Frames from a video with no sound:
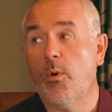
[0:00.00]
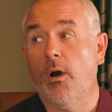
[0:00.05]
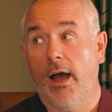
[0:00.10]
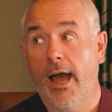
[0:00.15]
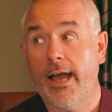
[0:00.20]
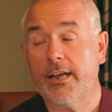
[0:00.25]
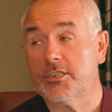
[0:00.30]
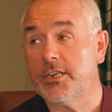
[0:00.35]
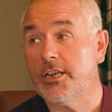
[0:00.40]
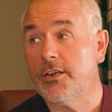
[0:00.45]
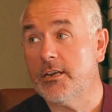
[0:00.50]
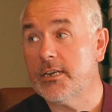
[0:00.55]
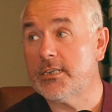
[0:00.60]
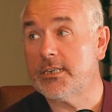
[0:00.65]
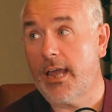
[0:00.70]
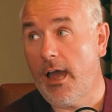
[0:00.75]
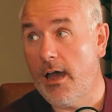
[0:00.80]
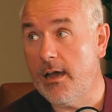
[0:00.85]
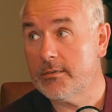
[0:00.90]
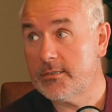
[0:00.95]
Well, actually, you need to
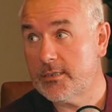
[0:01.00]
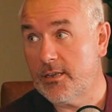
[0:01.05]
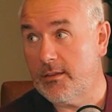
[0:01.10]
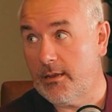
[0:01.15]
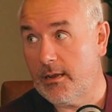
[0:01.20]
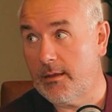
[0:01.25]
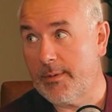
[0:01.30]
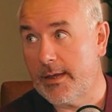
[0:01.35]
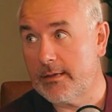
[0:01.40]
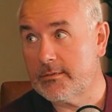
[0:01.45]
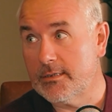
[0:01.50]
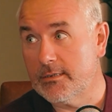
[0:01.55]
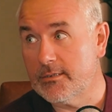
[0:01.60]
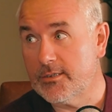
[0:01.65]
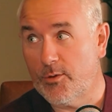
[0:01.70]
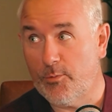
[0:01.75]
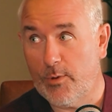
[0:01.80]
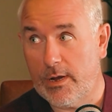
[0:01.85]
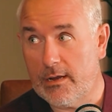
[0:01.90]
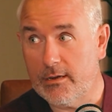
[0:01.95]
get us to think about it
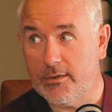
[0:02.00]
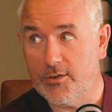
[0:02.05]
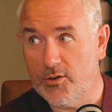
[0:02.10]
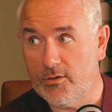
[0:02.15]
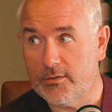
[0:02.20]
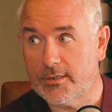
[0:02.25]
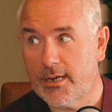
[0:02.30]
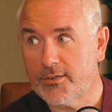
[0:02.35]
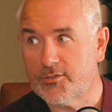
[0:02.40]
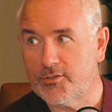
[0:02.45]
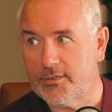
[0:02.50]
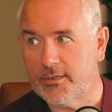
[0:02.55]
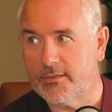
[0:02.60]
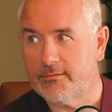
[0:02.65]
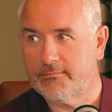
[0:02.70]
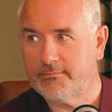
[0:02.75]
so we can do your tax return.